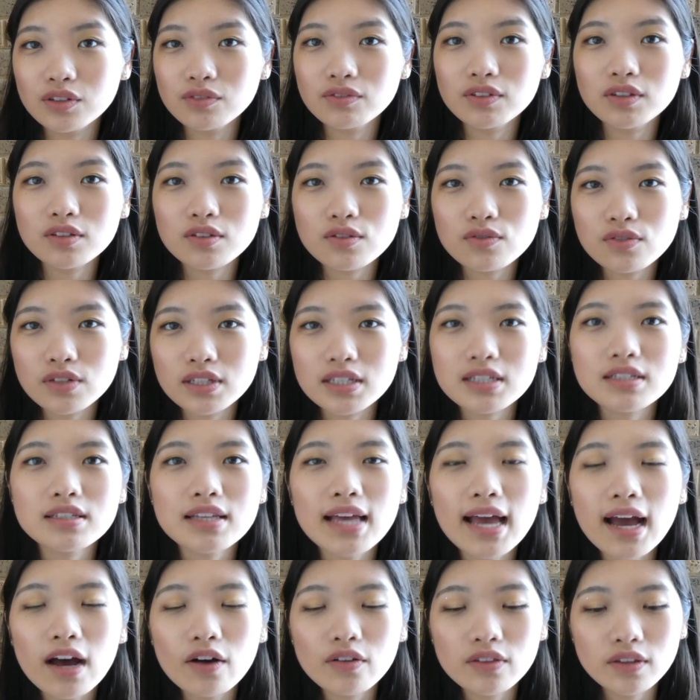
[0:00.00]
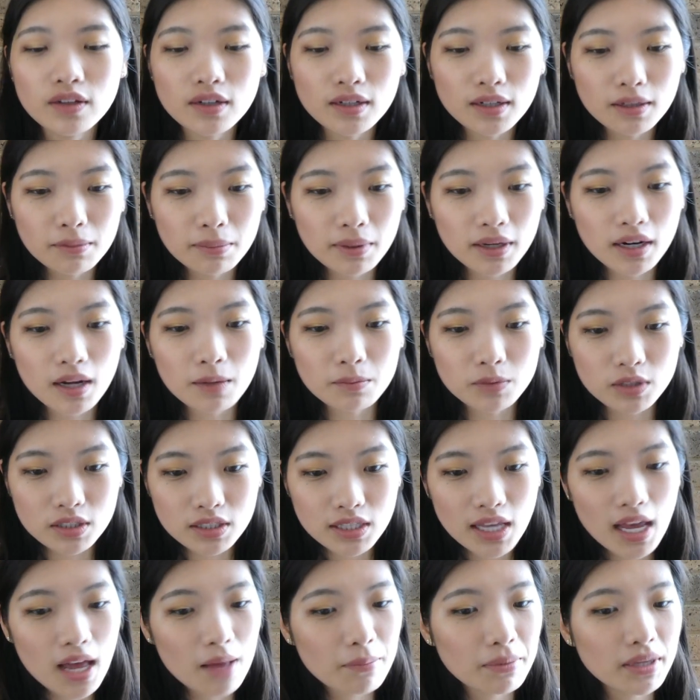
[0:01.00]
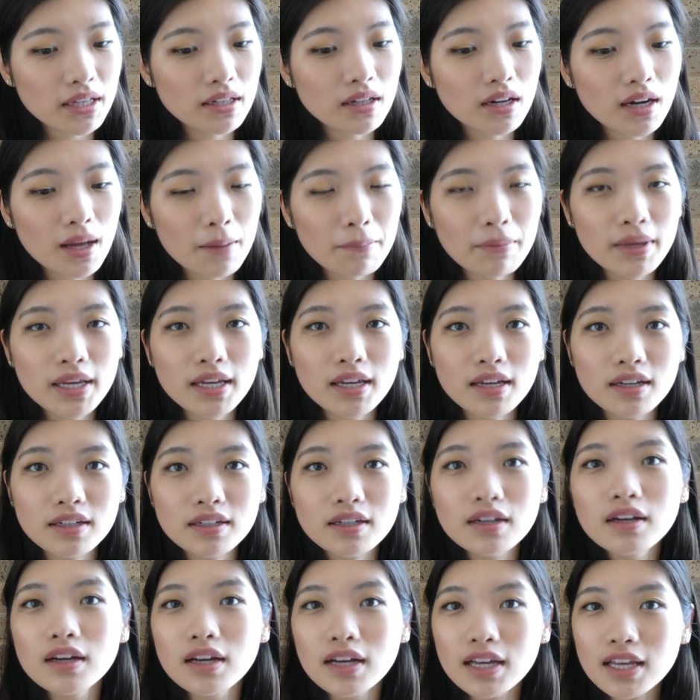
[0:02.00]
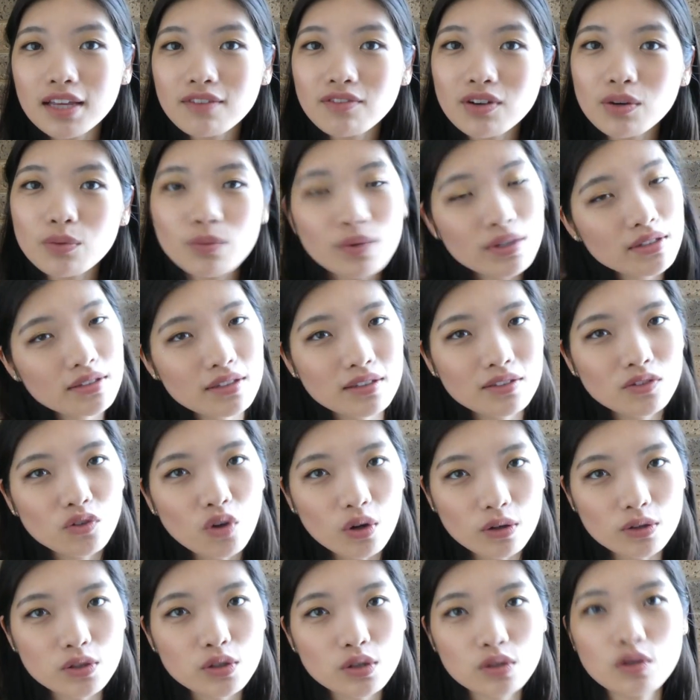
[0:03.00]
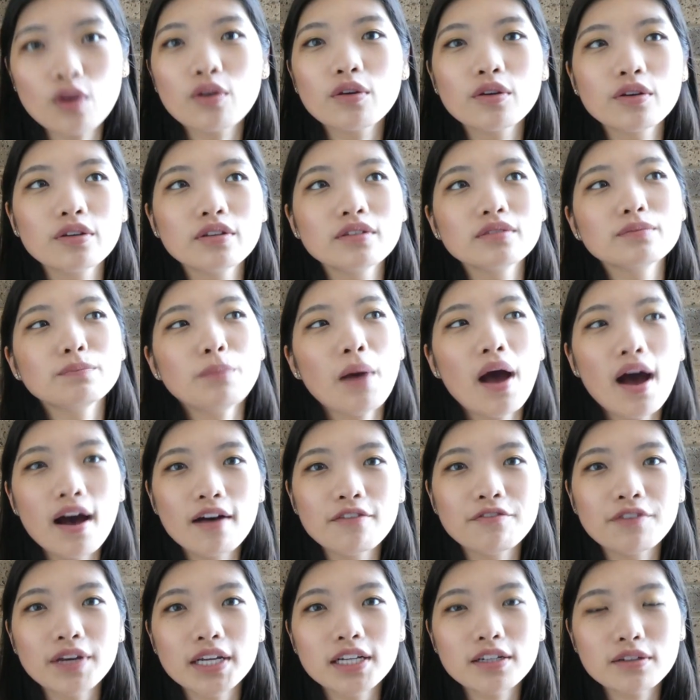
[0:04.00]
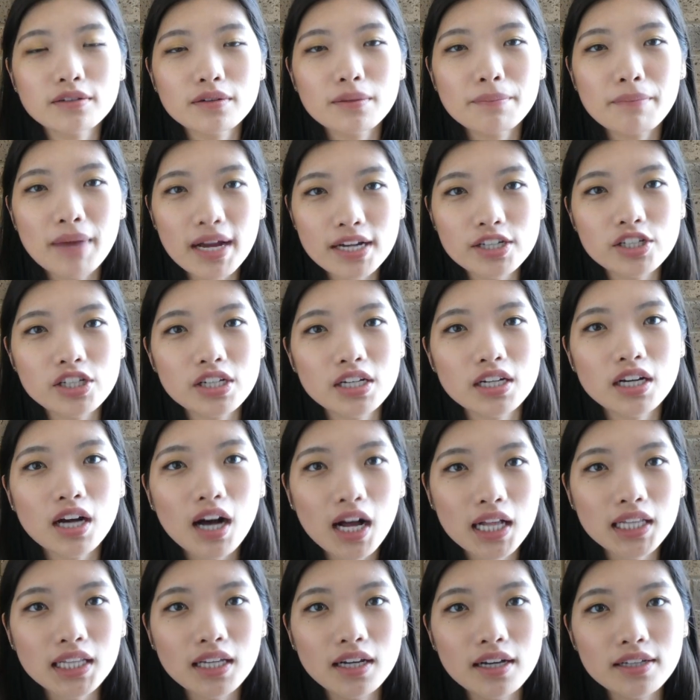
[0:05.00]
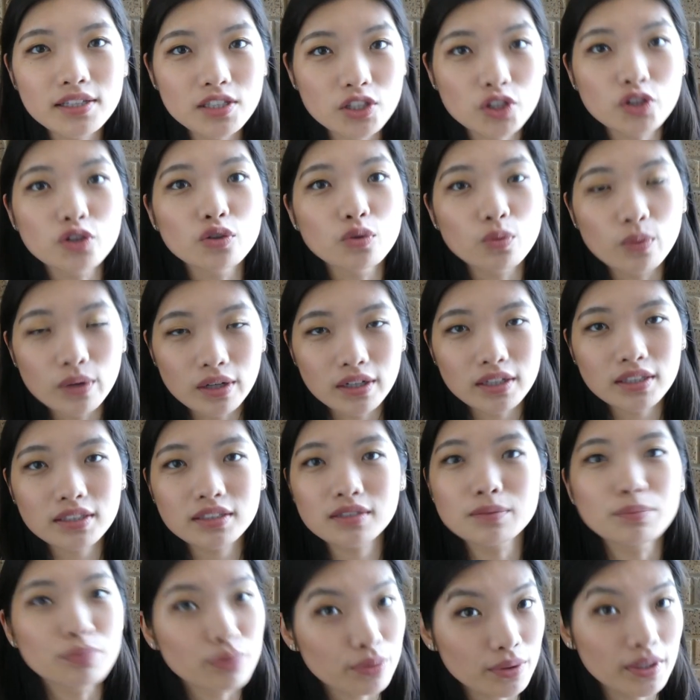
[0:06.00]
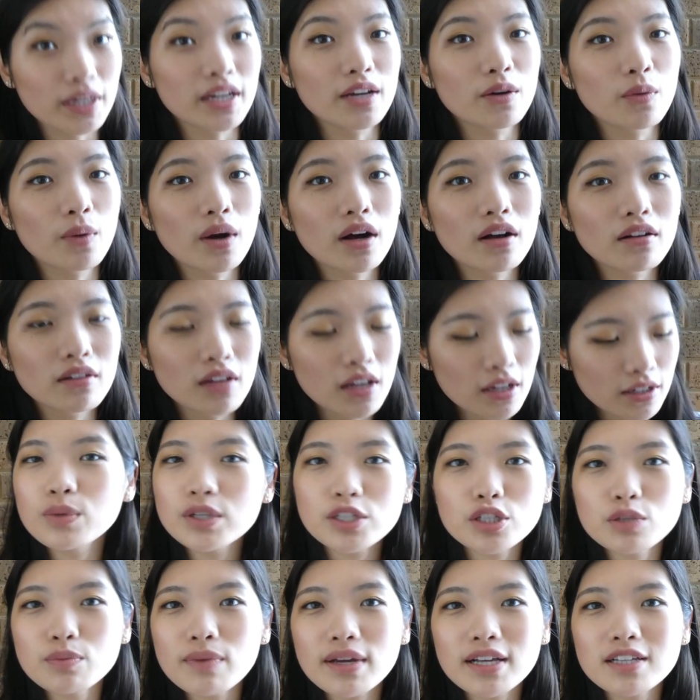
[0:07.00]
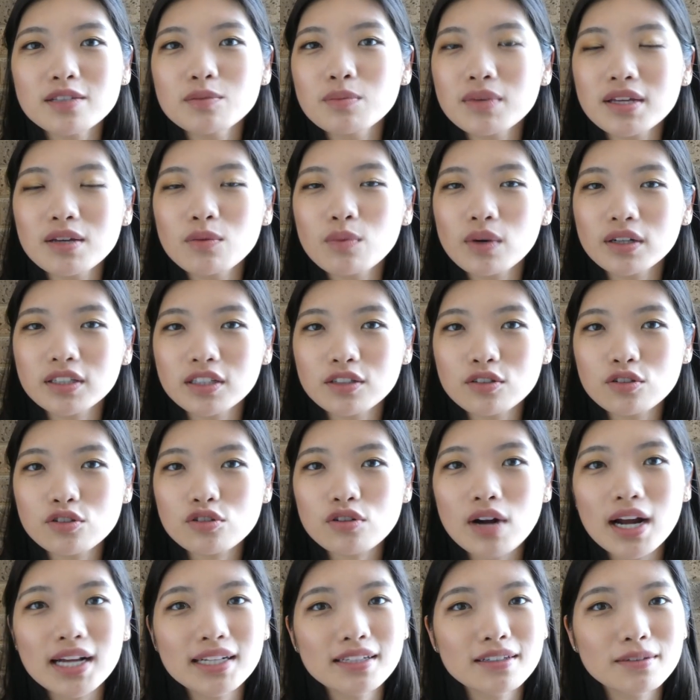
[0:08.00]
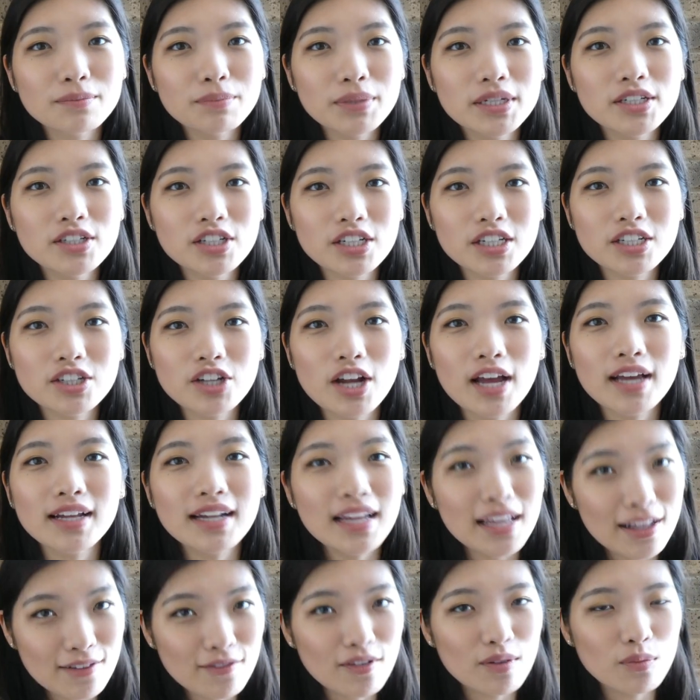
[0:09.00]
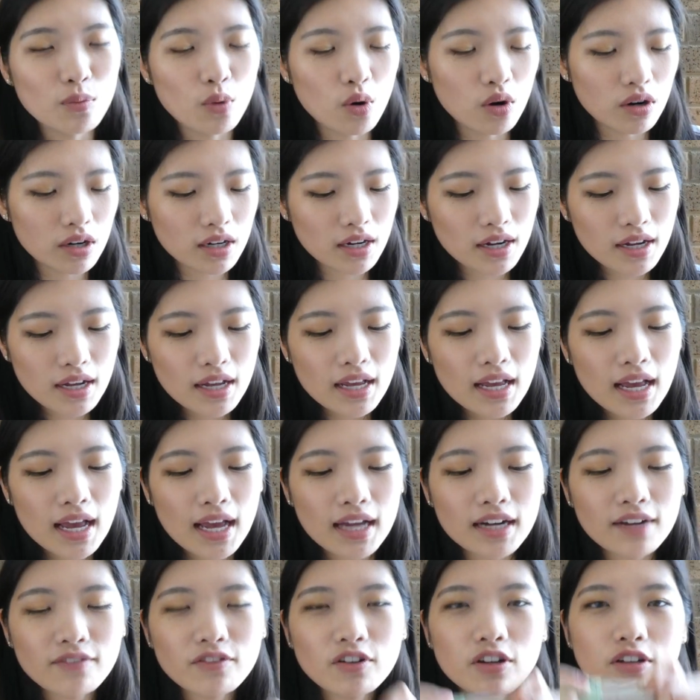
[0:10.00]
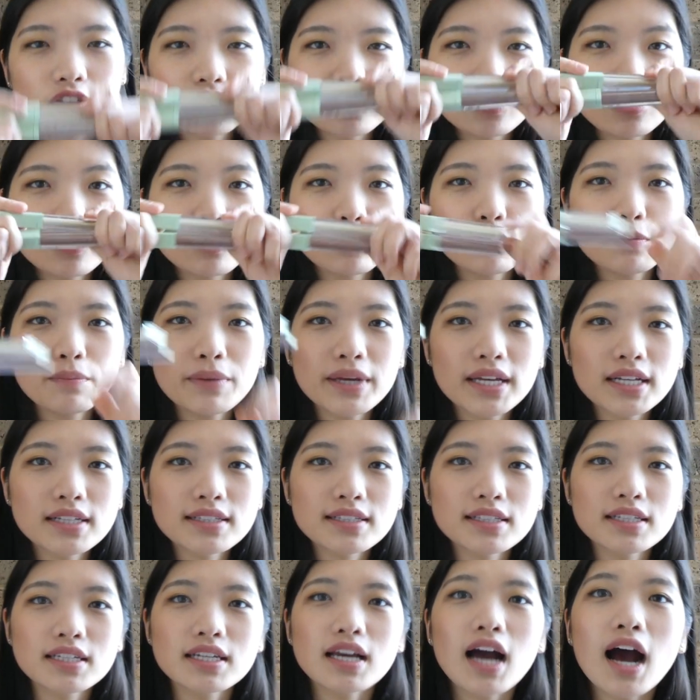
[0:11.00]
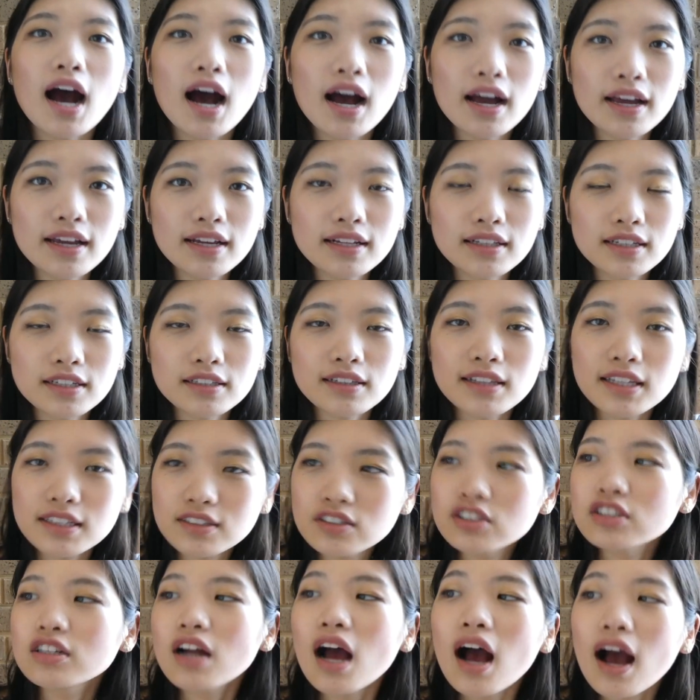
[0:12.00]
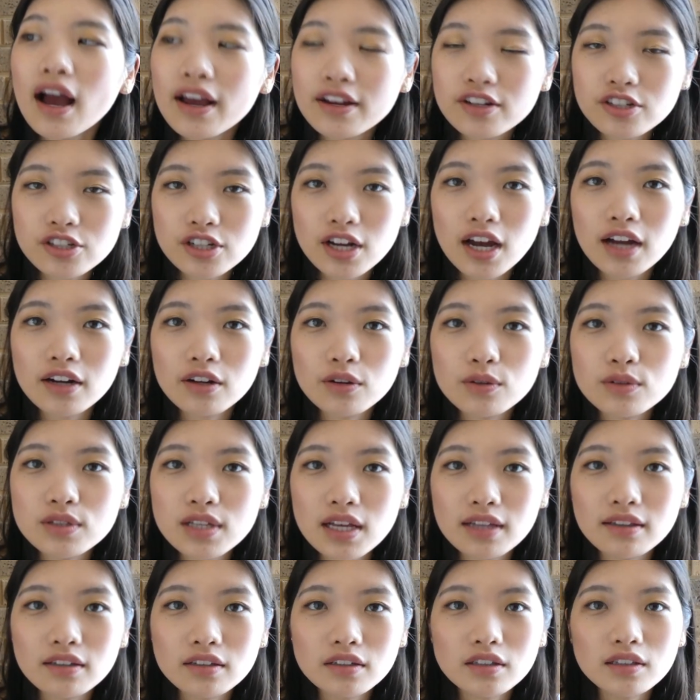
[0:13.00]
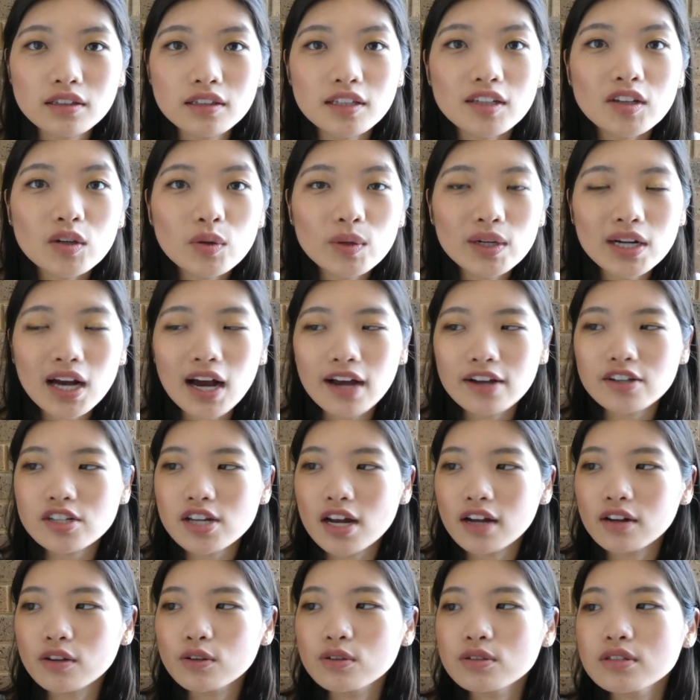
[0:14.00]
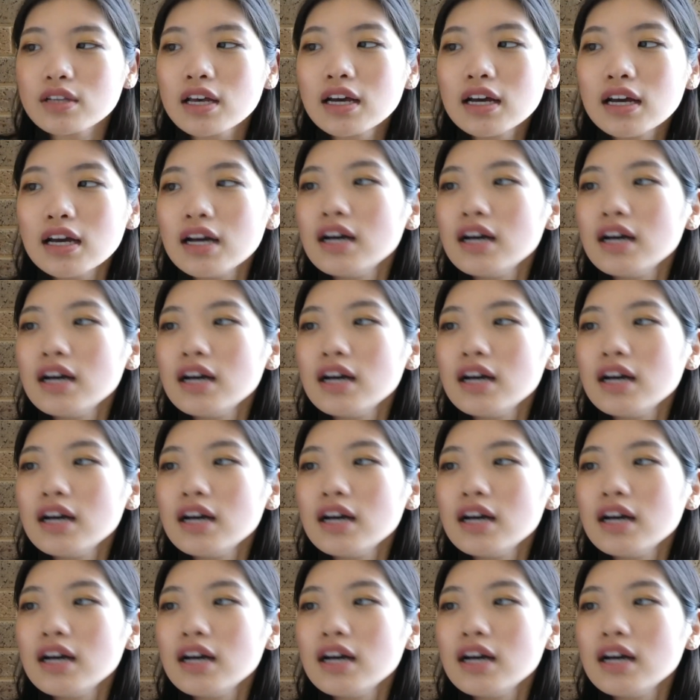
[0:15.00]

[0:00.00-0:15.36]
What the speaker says: reviews for this out there, but I'm just happy that I picked it. Even with a not so perfect matching color, still worked pretty well, which makes me wanting to try their peachy shade even more. And I've got two pixie eye glitter eyeshadows, and they're liquid eyeshadows.